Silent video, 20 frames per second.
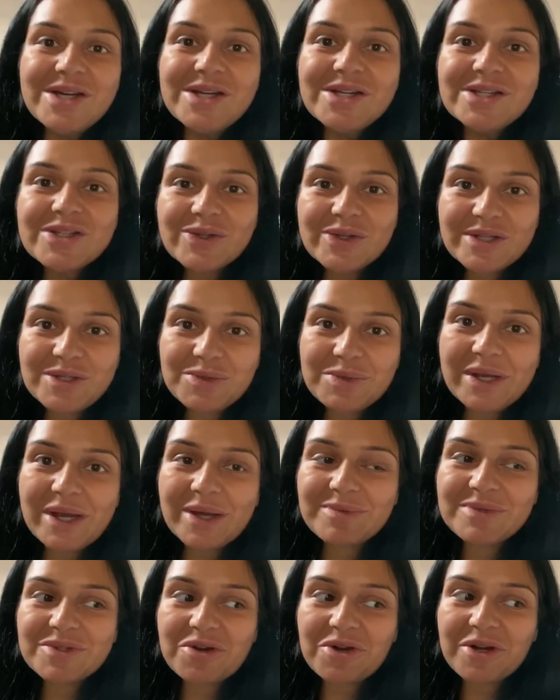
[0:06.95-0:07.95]
So this week
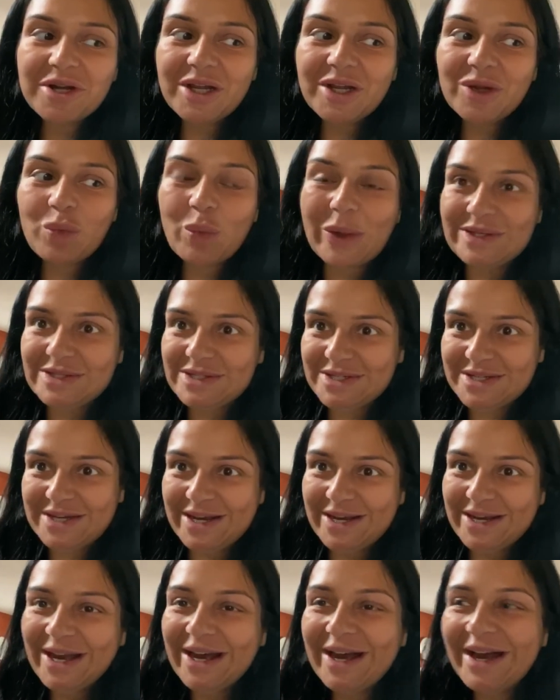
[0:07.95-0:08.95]
I'm starting
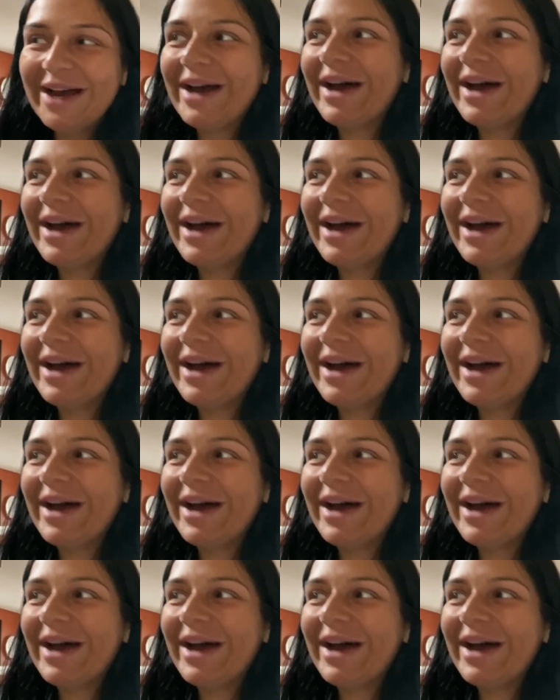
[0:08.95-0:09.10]
Wednesday.